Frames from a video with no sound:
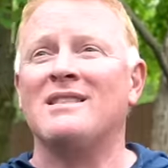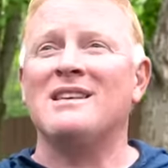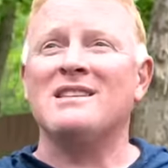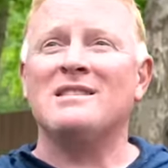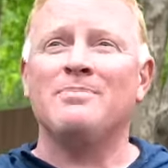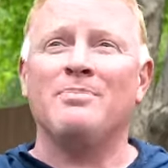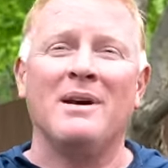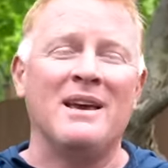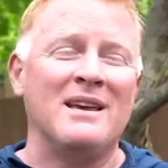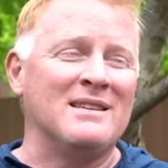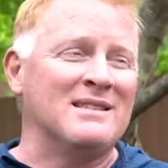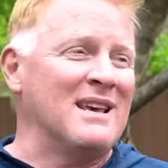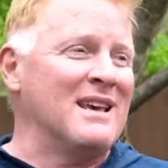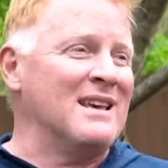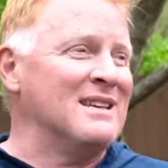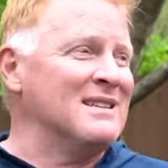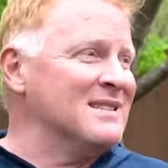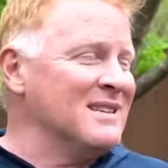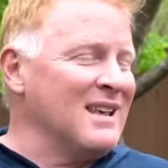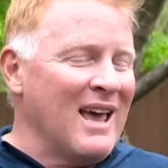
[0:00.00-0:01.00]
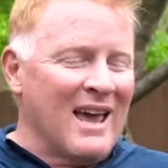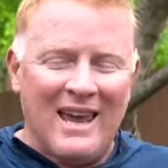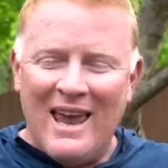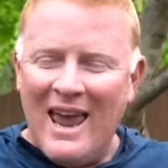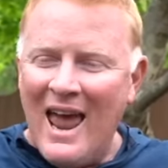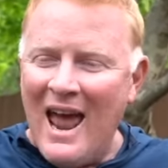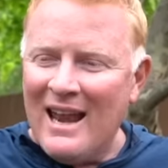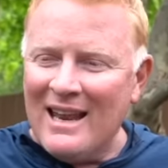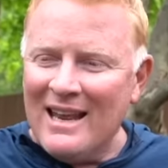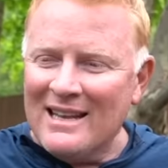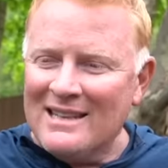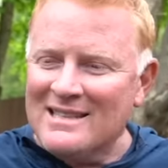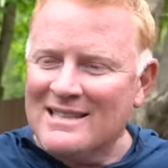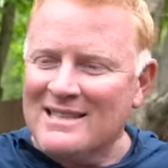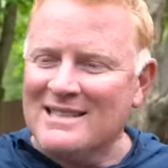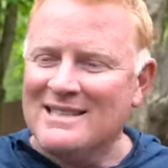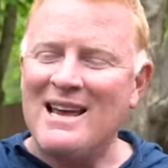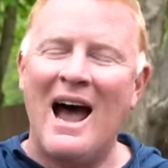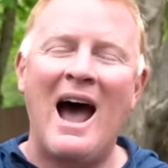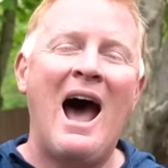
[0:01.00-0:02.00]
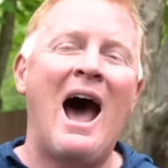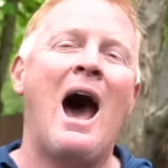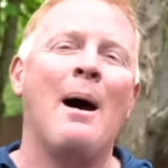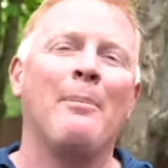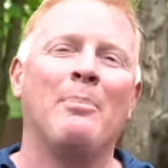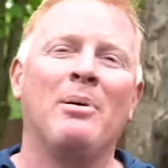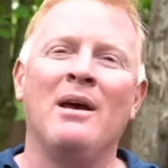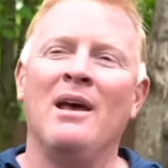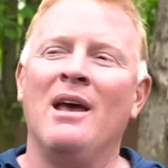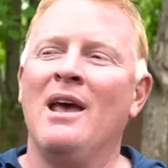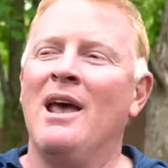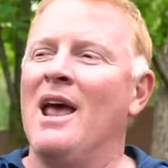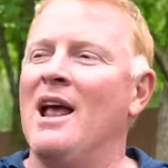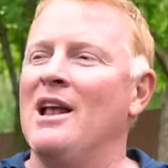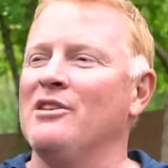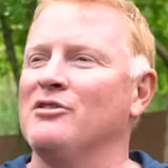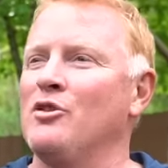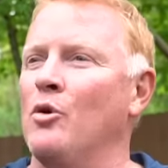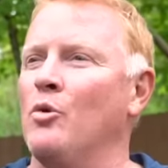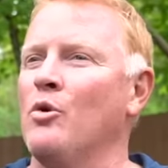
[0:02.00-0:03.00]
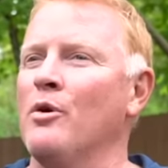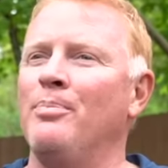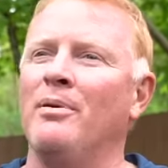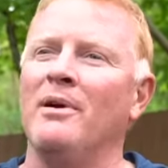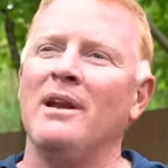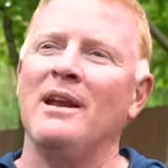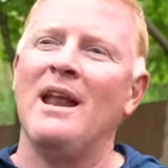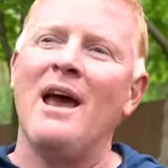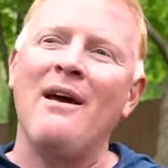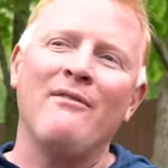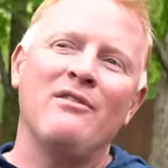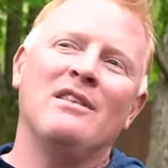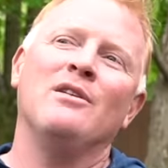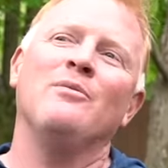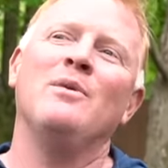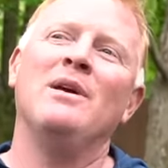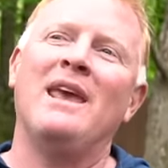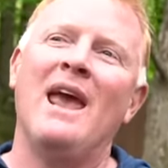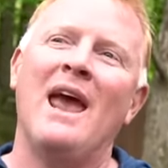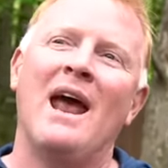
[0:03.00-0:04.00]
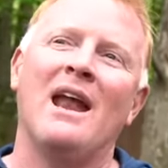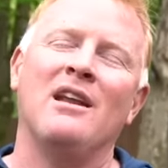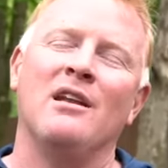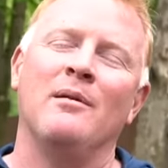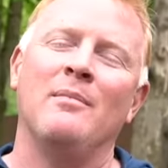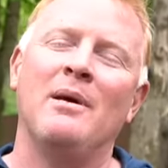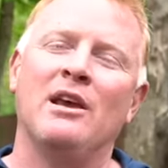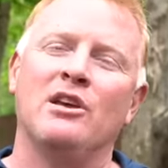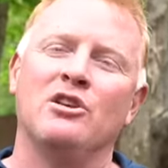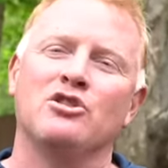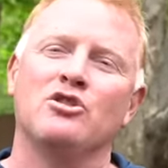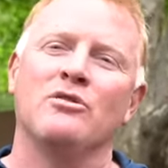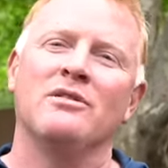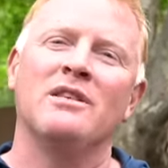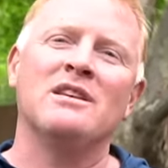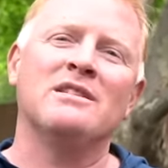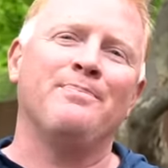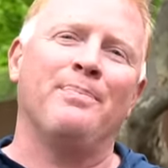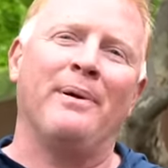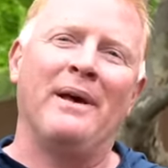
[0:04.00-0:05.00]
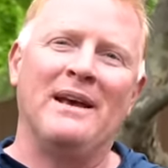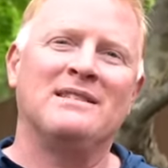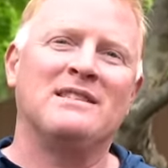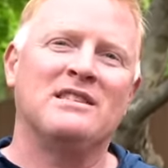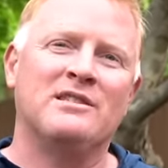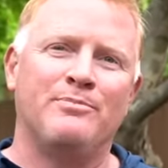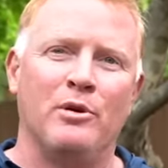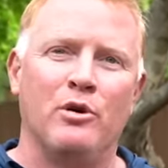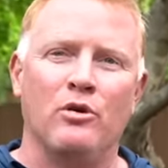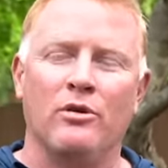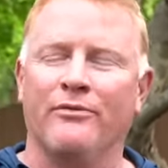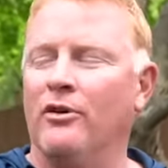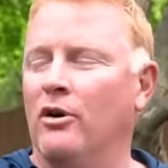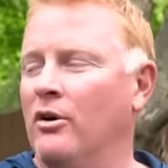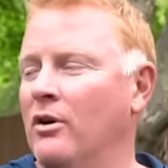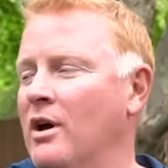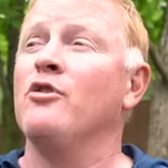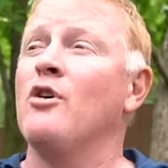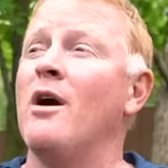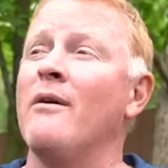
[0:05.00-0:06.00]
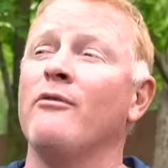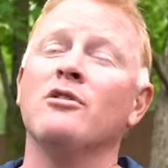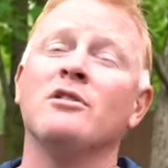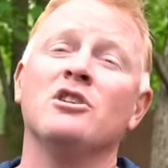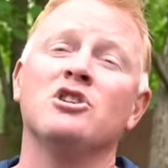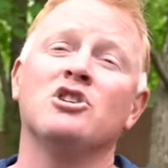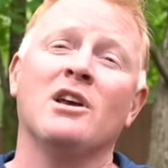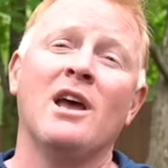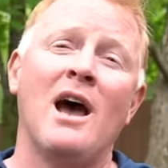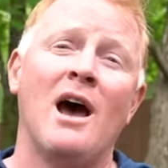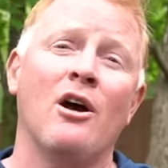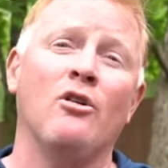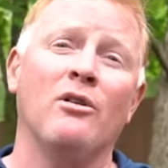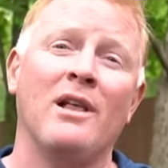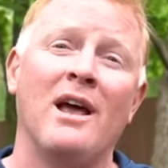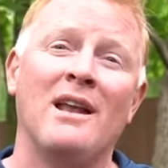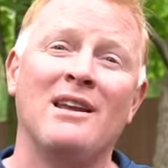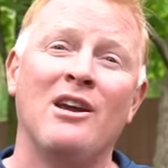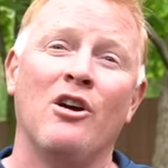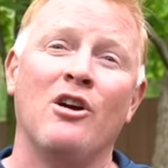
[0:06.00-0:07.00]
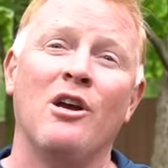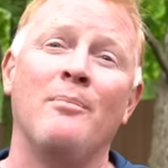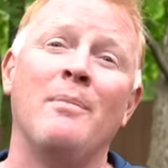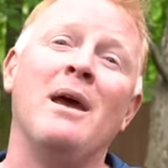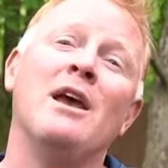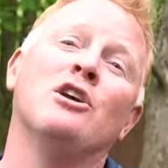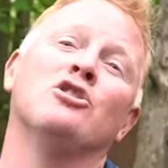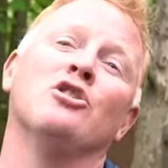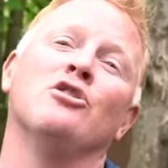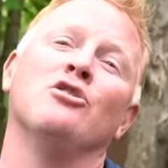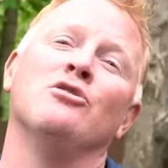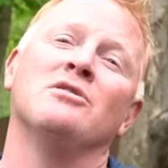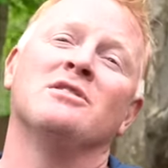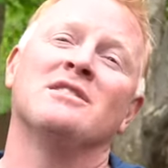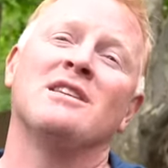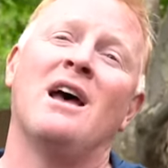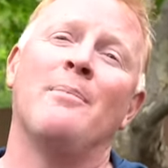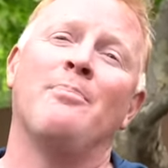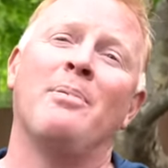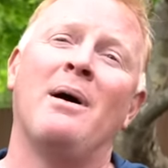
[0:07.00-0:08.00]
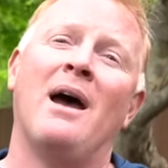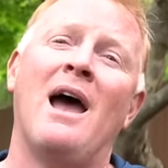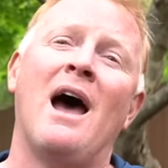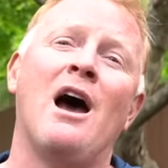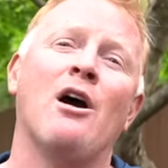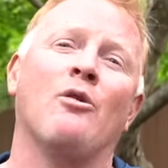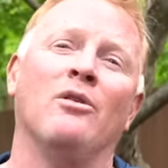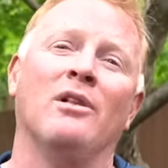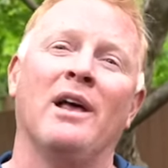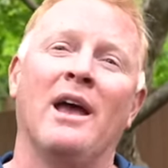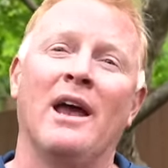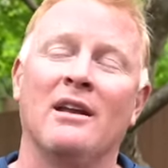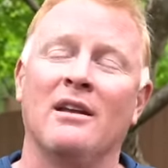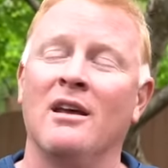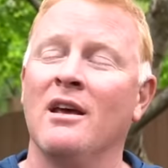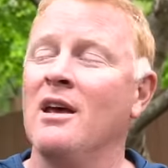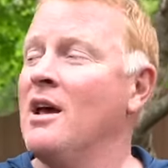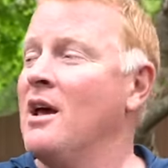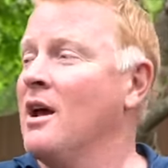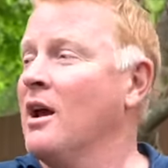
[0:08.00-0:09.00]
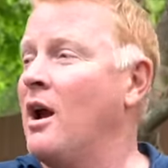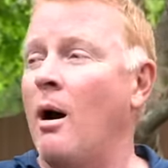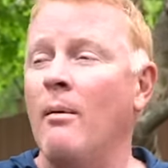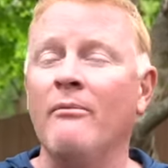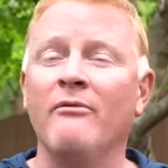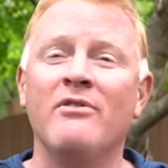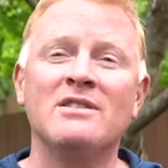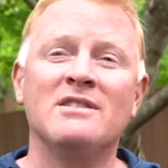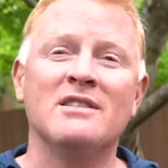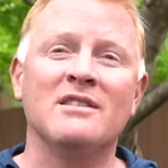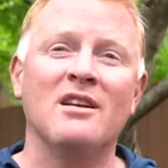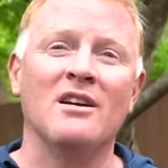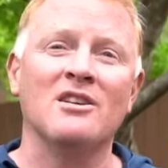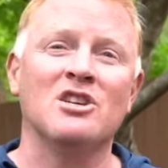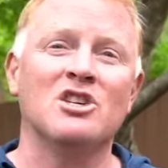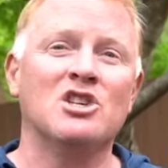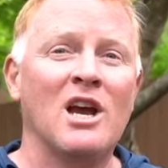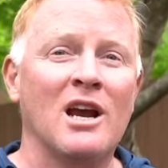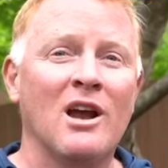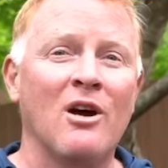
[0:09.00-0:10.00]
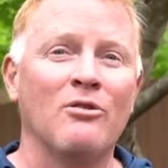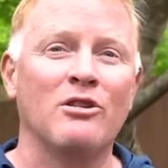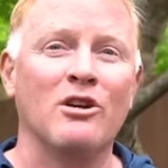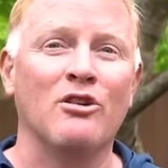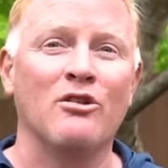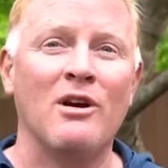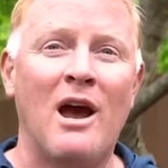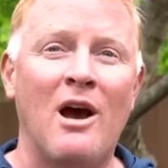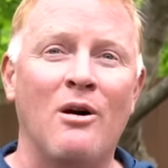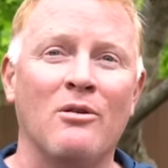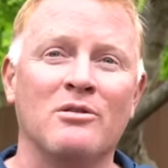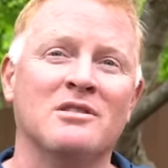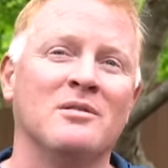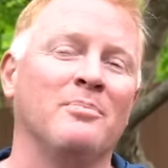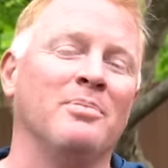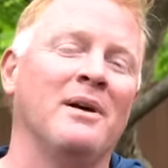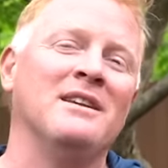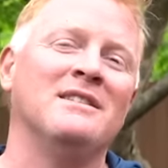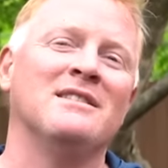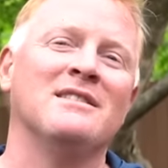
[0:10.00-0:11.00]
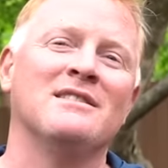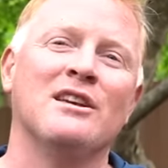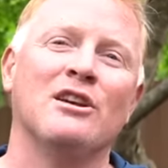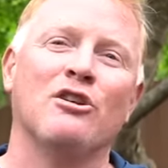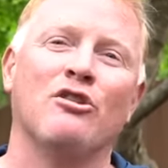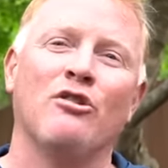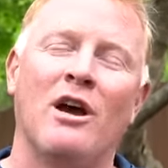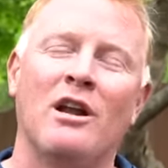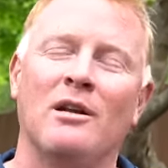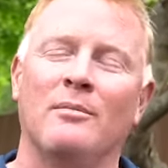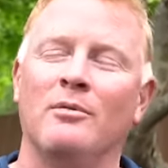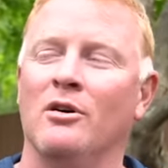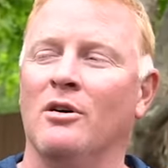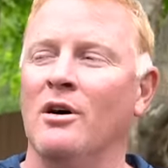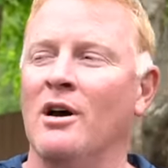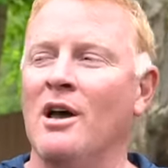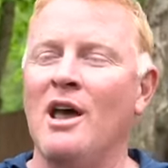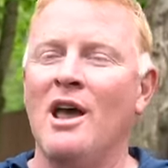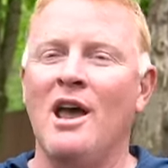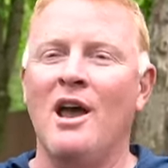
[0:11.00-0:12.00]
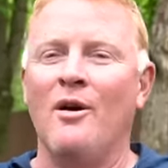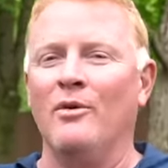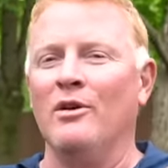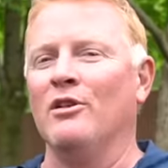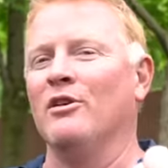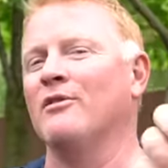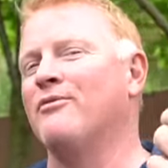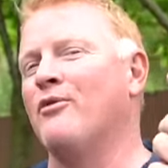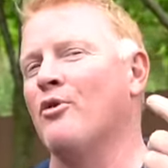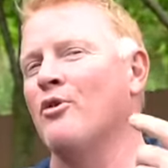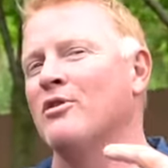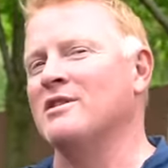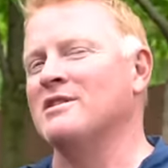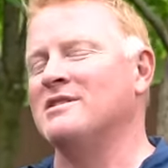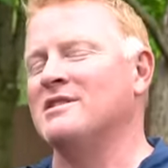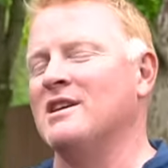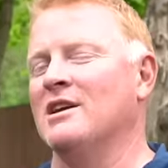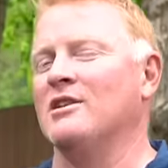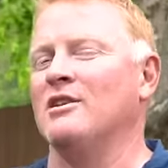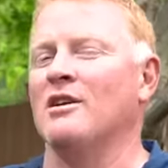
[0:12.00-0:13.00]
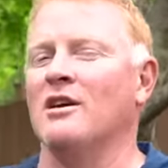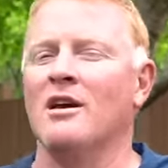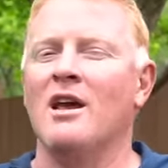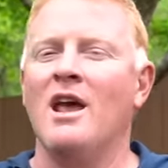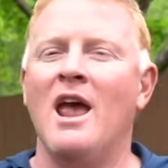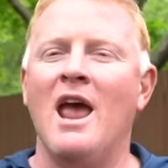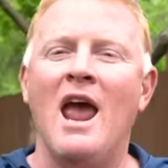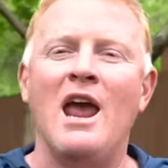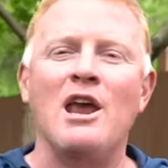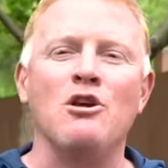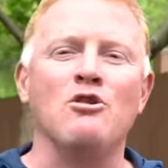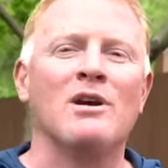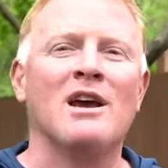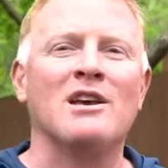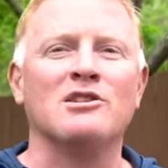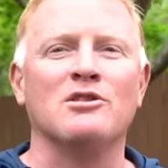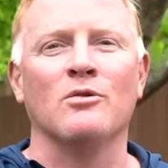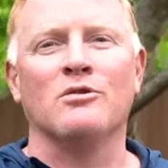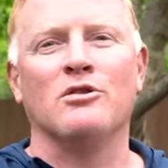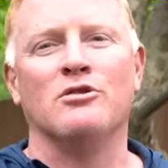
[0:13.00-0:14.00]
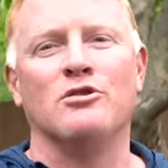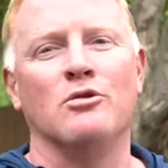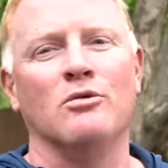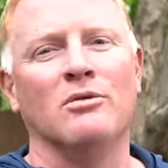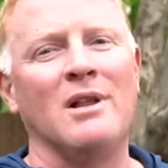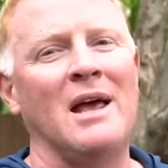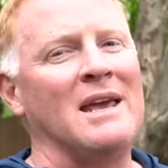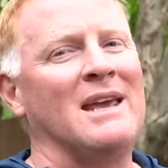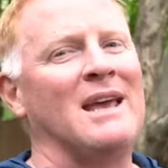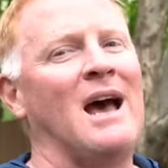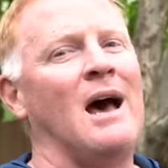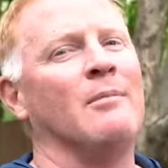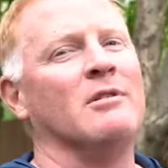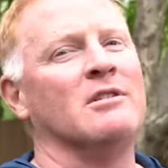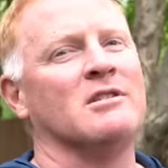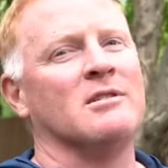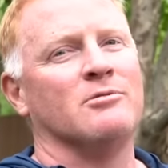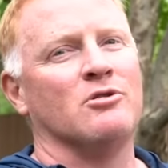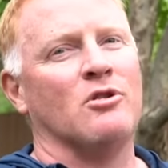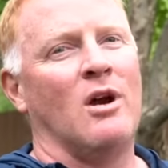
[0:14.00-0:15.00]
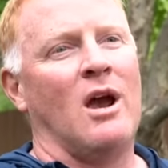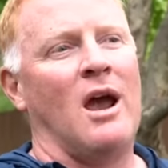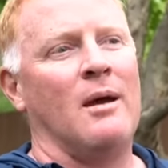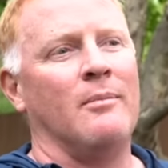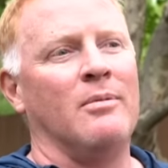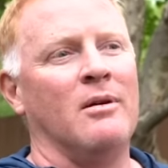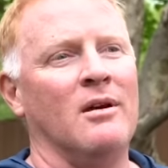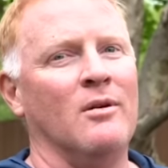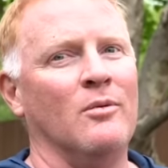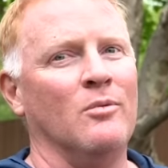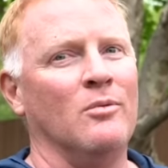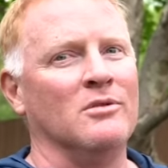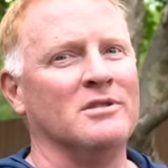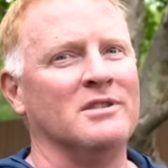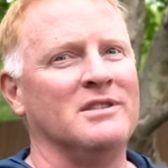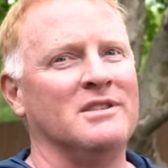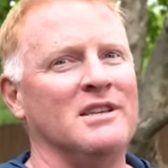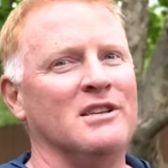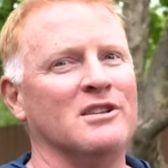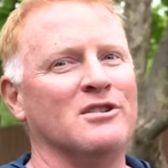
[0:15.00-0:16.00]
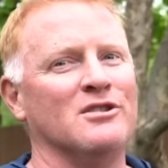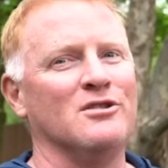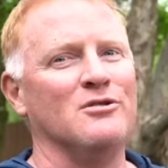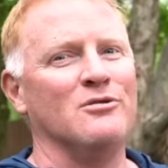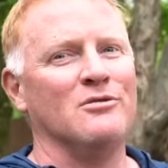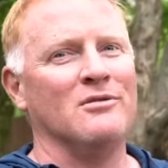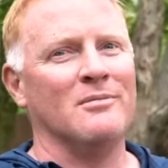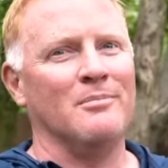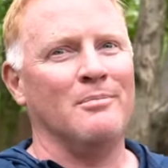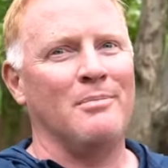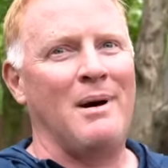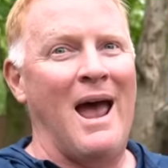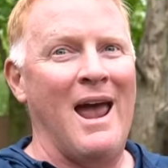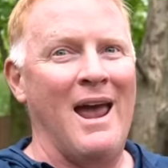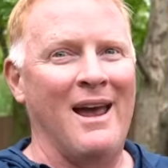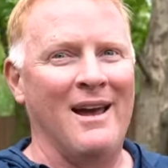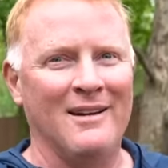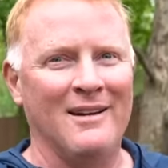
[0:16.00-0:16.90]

this place is like at its top. And so we're putting everything we can into making sure this place is beautiful. If you're ever in the Chicagoland area, make sure you stop by Aqualand. Come visit us, check out the grounds. The place is incredible, and we look forward to seeing you. Hey, you guys know what to do. Like, comment, subscribe. We'll see you soon. Bye.